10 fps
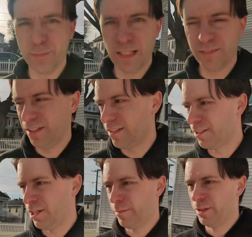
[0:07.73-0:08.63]
here at Black Phoenix
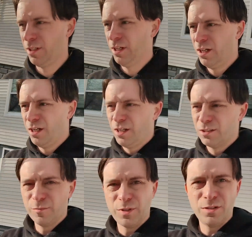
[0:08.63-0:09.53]
Entertainment.
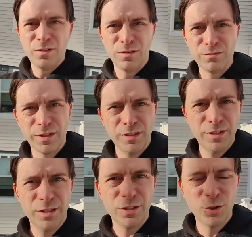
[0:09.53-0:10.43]
Something
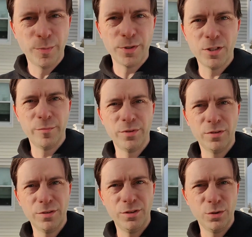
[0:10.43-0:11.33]
really super
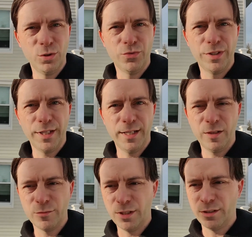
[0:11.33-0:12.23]
simple you can do for your
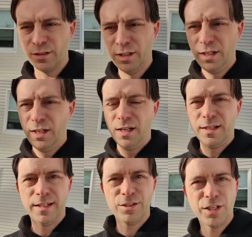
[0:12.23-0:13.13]
Can-Am Ryker,
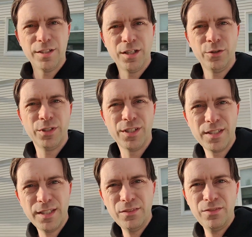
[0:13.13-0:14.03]
and that's change out your
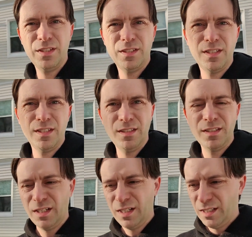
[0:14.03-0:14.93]
C V T
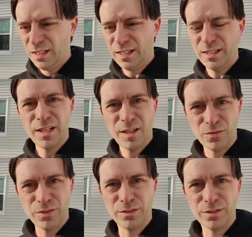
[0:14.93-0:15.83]
intake
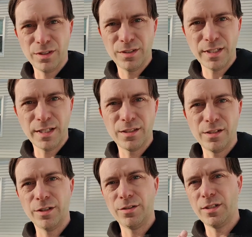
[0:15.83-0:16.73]
filter. Yes,
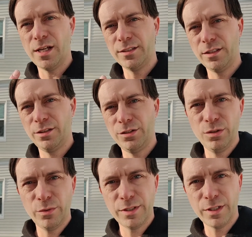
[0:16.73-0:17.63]
there are technically
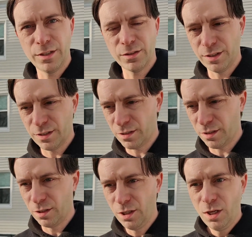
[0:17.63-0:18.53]
two intakes on this
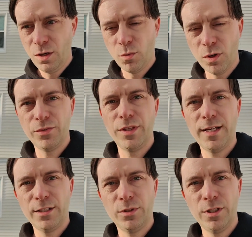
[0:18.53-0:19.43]
thing, one for the
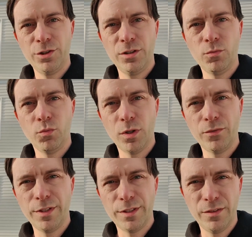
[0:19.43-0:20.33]
actual engine, one
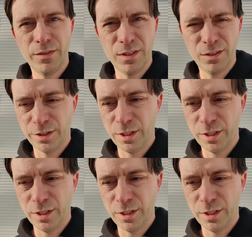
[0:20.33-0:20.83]
for the C V T